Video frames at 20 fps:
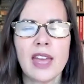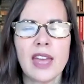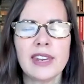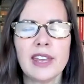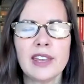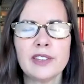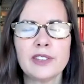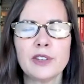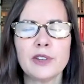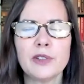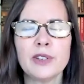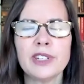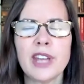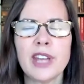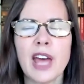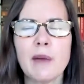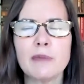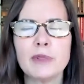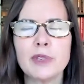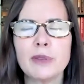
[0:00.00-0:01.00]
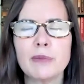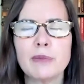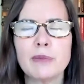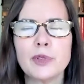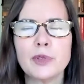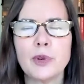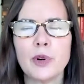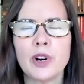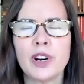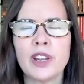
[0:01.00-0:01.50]
And also adopt some
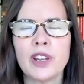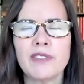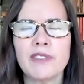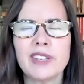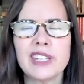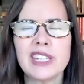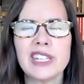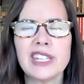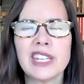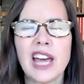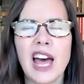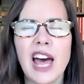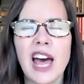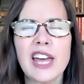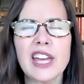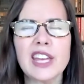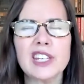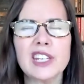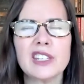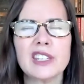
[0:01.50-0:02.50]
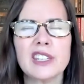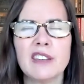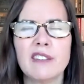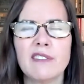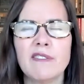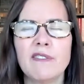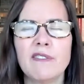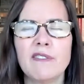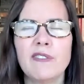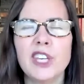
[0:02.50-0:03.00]
sort of touch
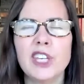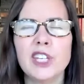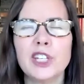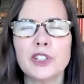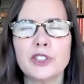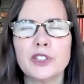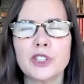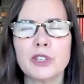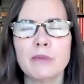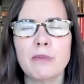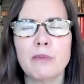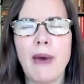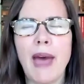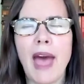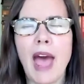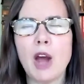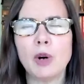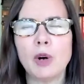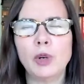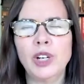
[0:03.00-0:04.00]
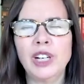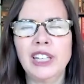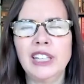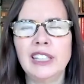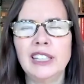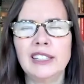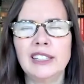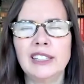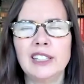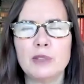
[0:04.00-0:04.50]
that feels
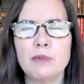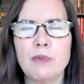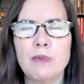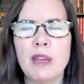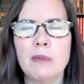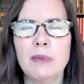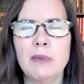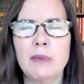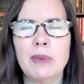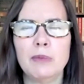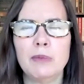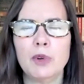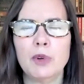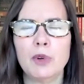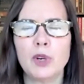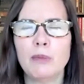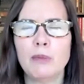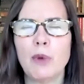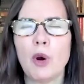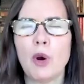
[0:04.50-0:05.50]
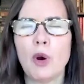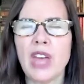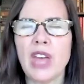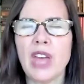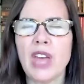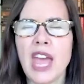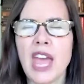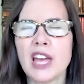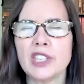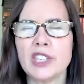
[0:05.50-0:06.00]
empowering. This may be putting both
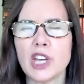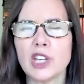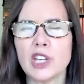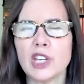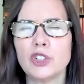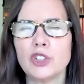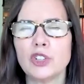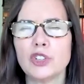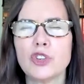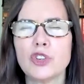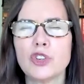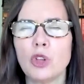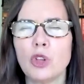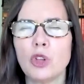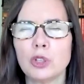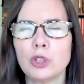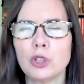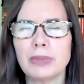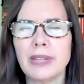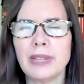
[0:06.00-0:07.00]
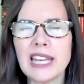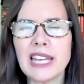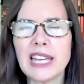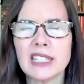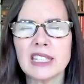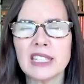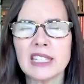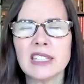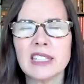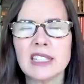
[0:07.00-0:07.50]
hands on your solar
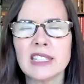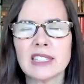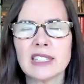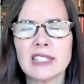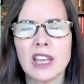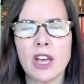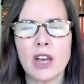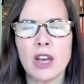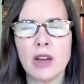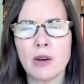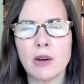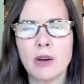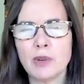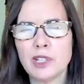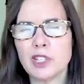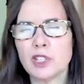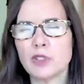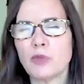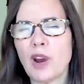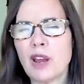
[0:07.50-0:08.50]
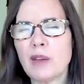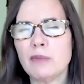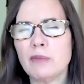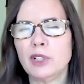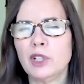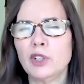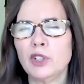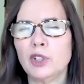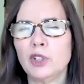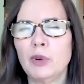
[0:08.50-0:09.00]
plexus which is right
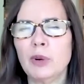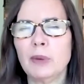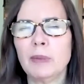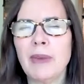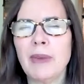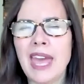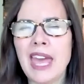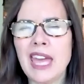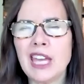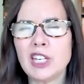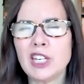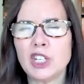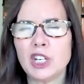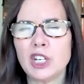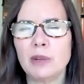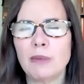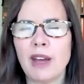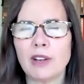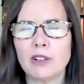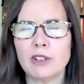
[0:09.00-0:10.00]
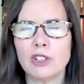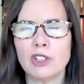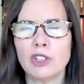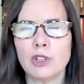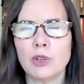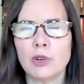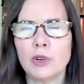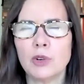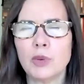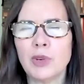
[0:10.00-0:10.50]
below your rib cage and about
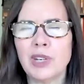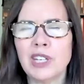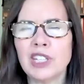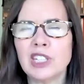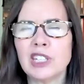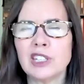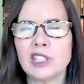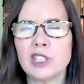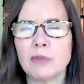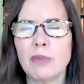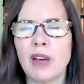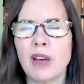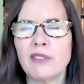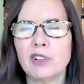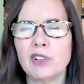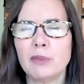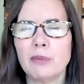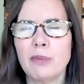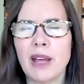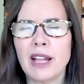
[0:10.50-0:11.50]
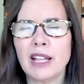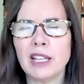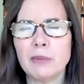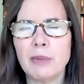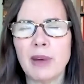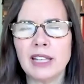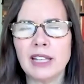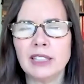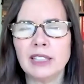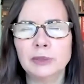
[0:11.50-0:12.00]
2 or 3 inches above your belly
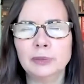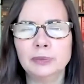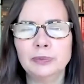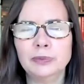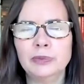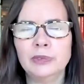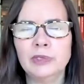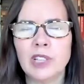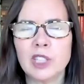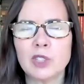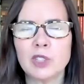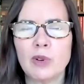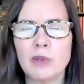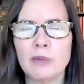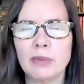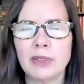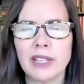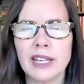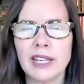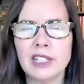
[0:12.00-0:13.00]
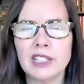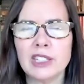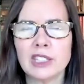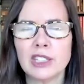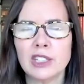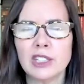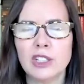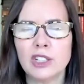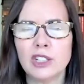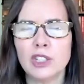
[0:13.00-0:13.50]
button. That's one
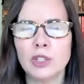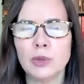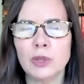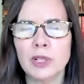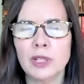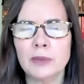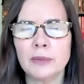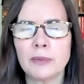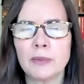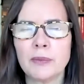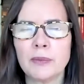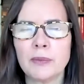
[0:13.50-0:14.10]
place you can do it.